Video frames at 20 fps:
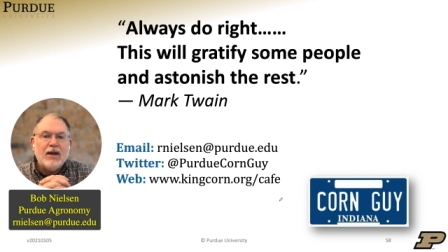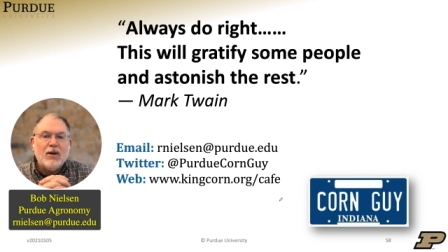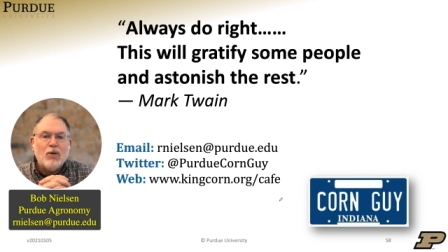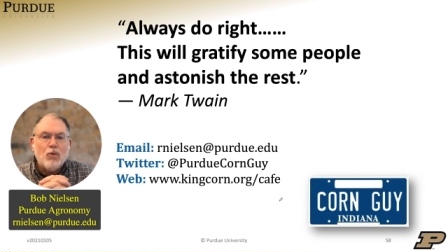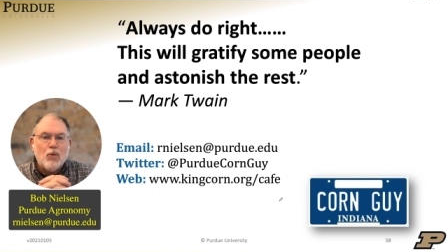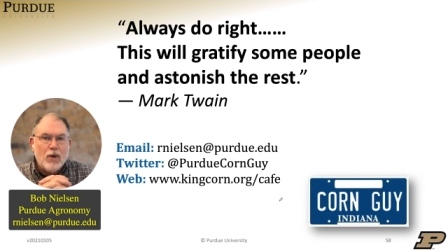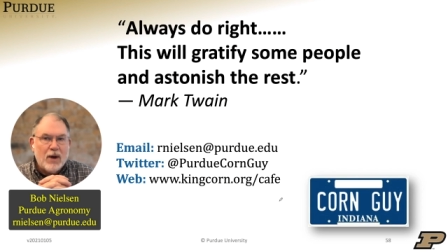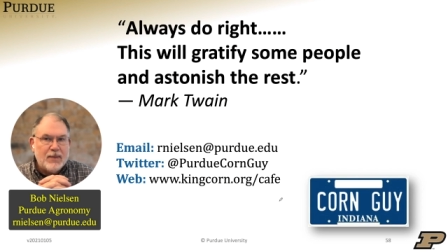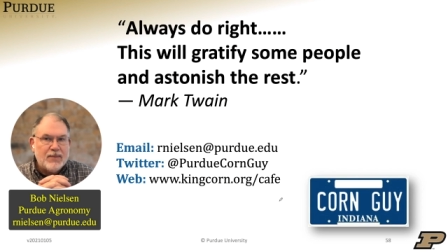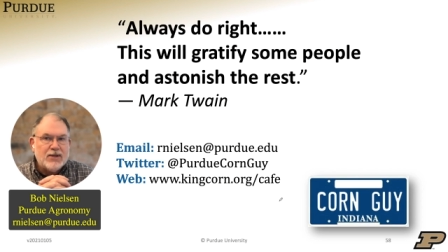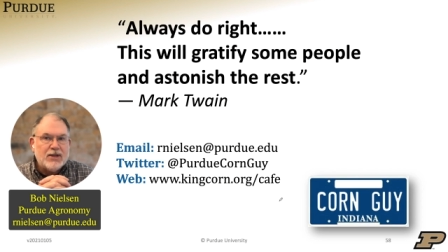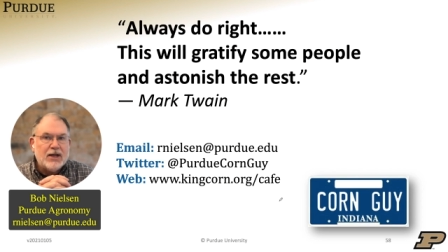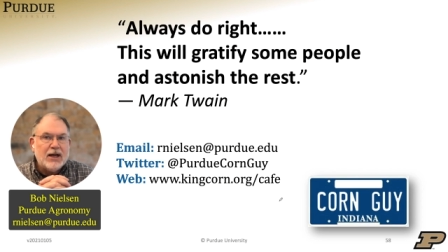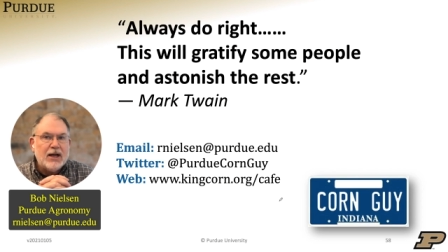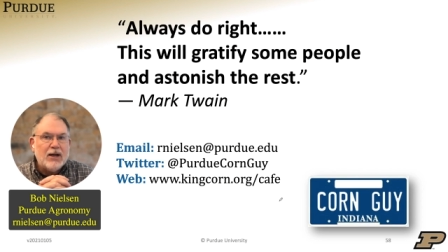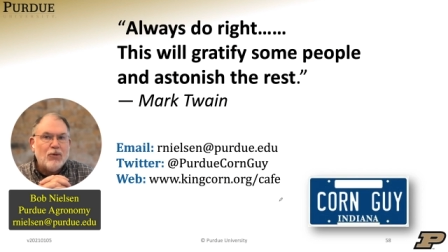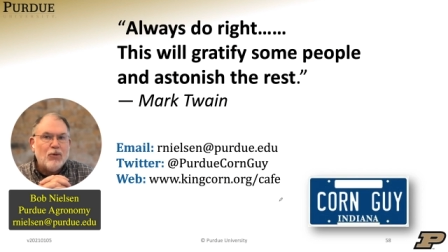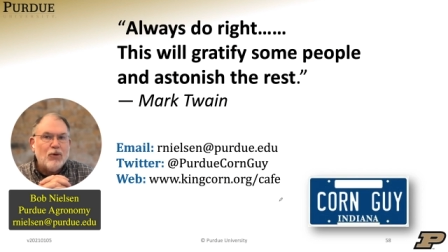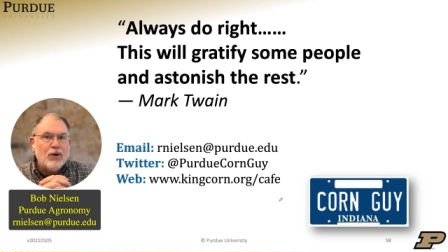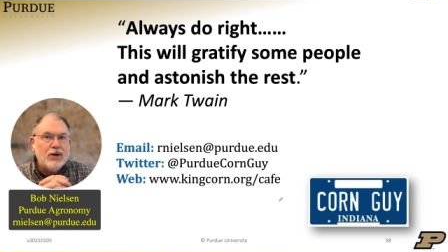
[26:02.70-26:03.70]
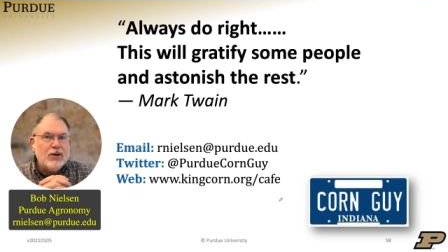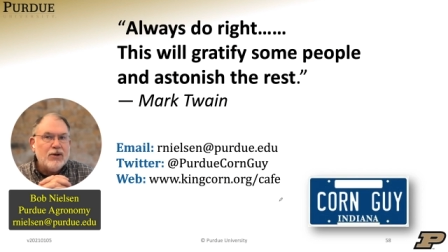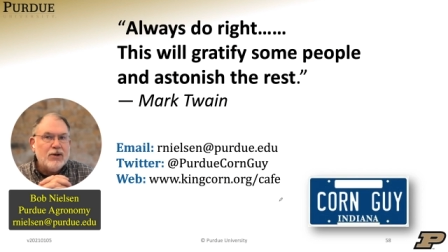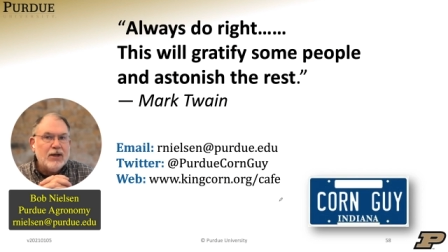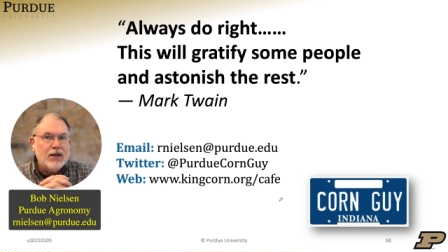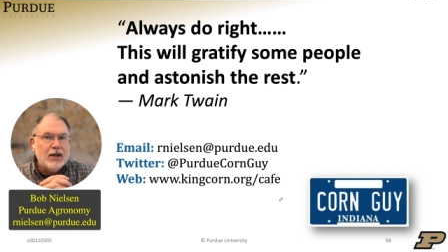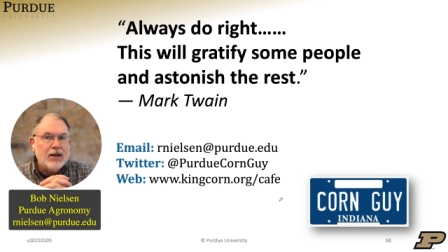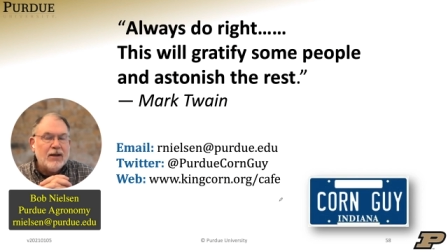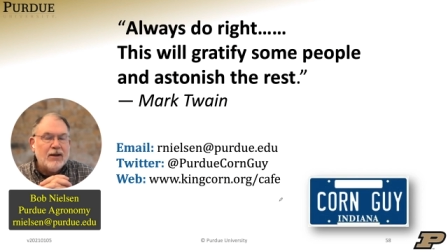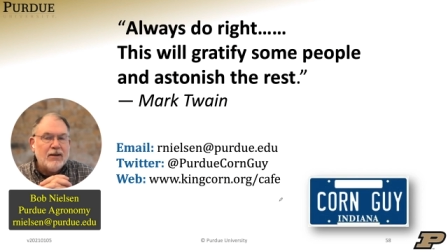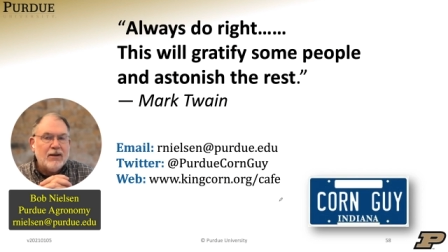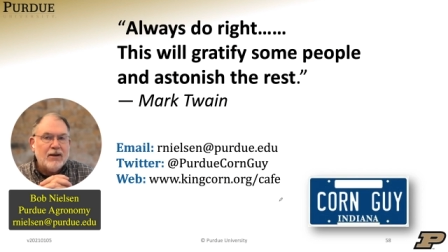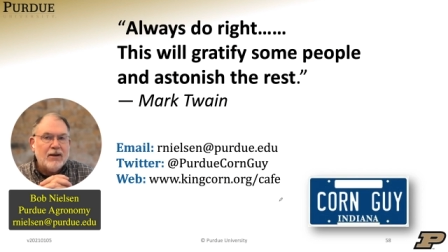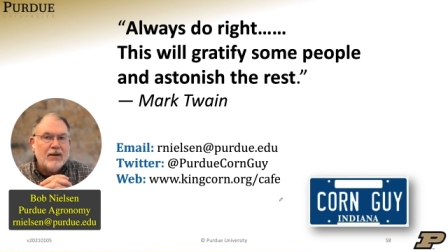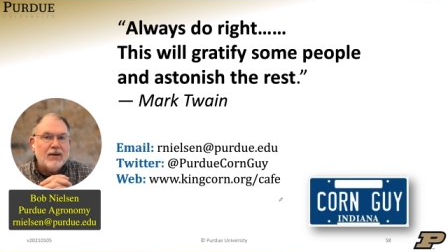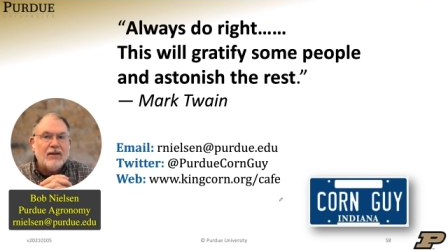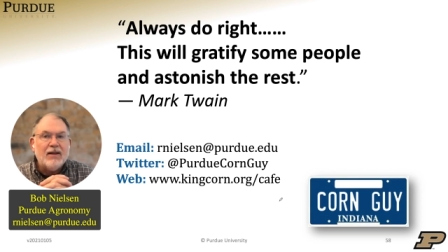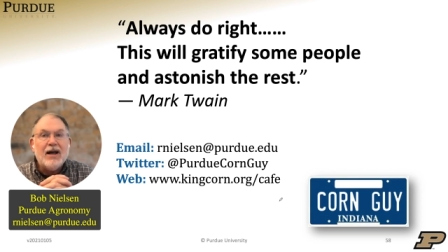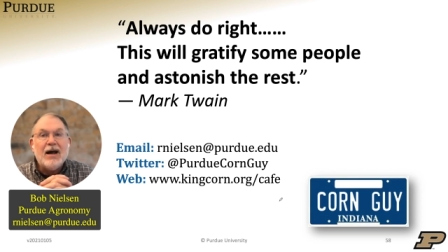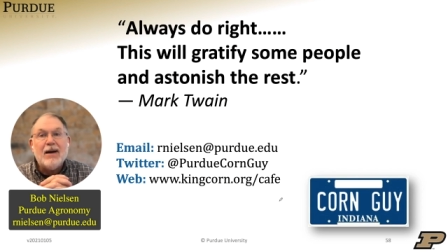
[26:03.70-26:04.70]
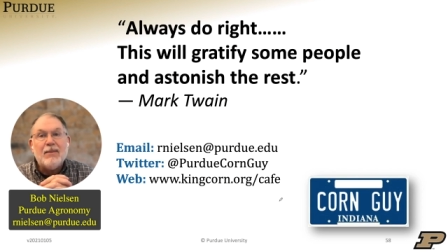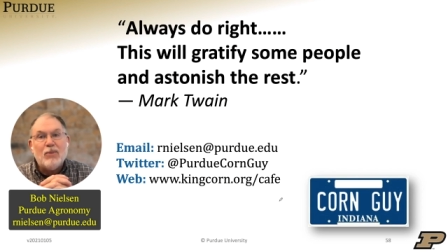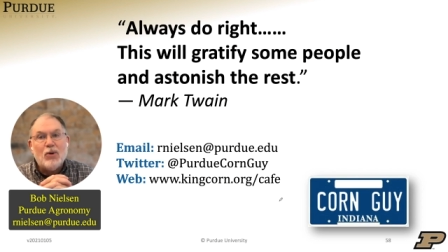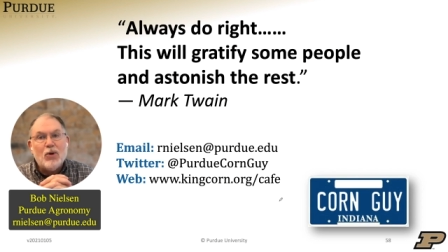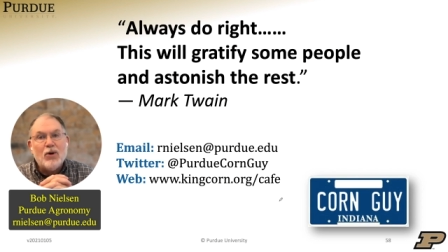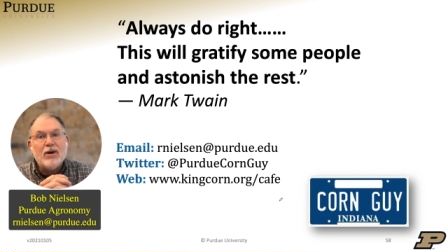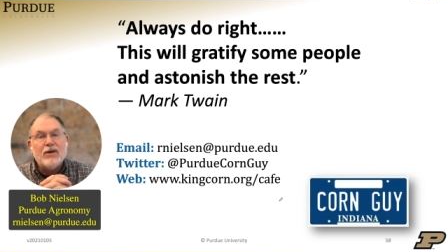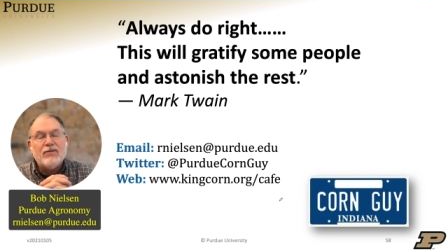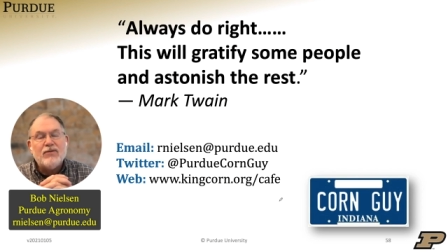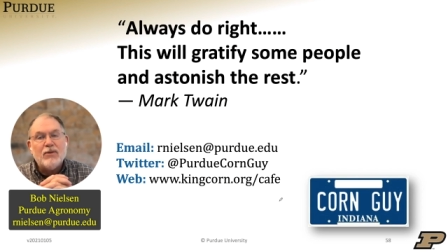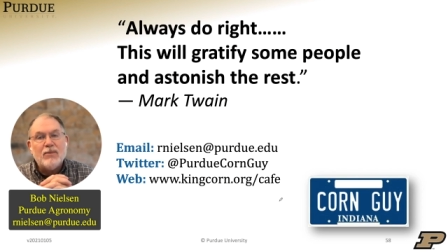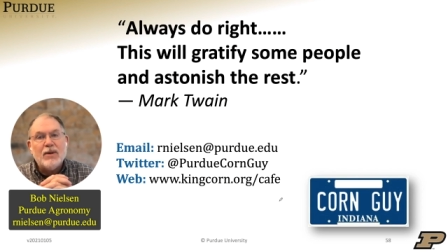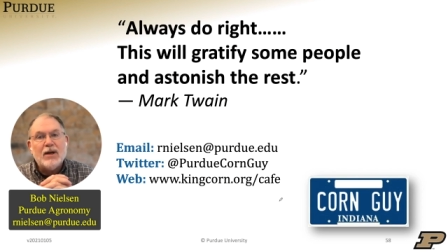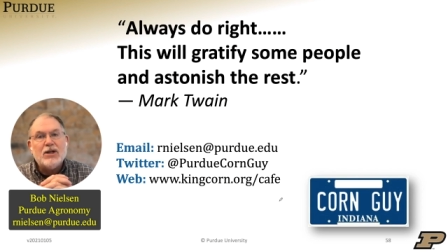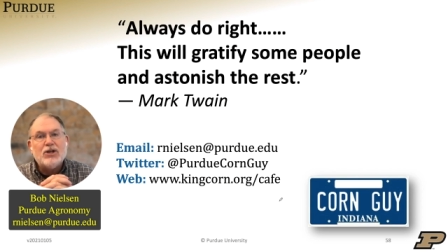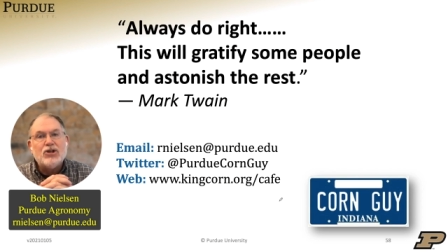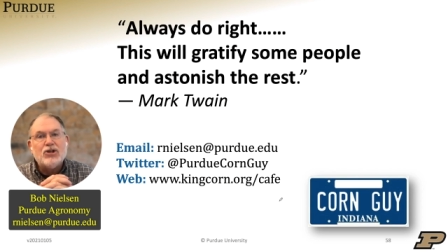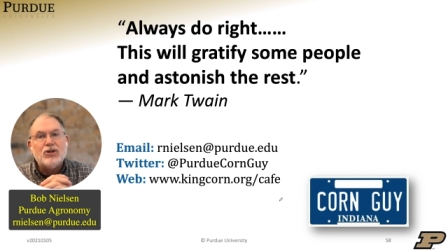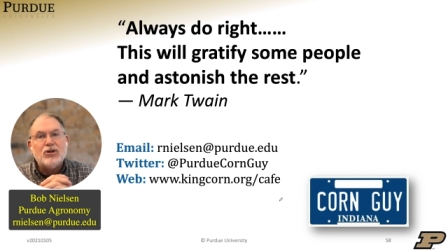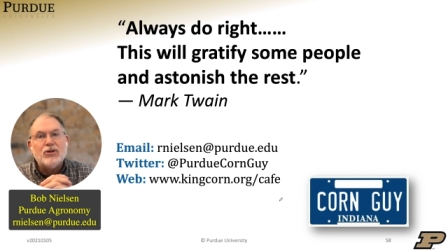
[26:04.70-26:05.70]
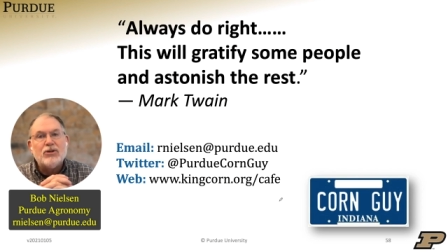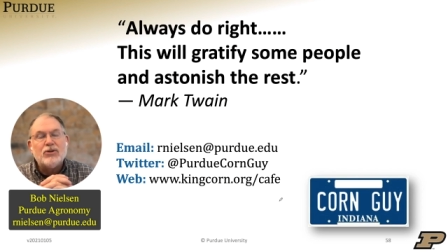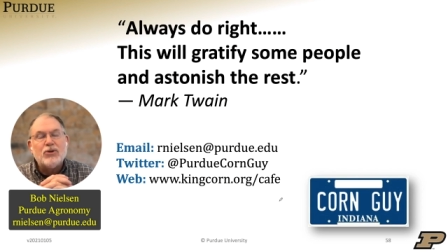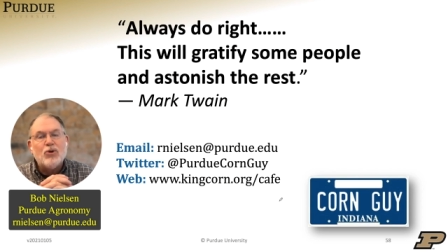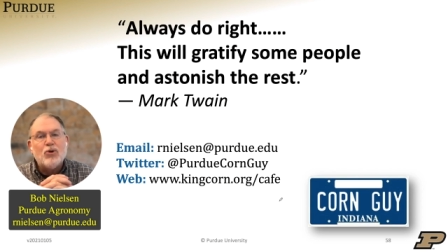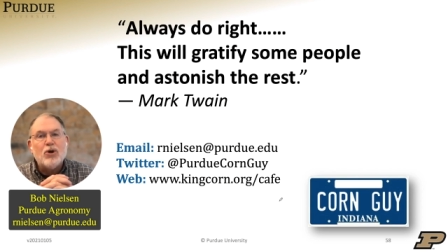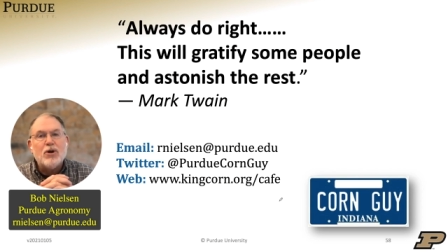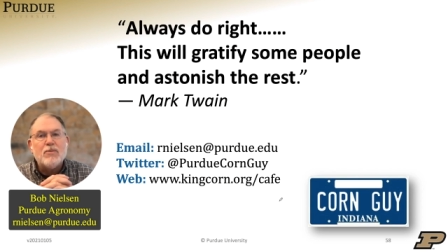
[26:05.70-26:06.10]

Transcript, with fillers: website, where you can get a lot more information on corn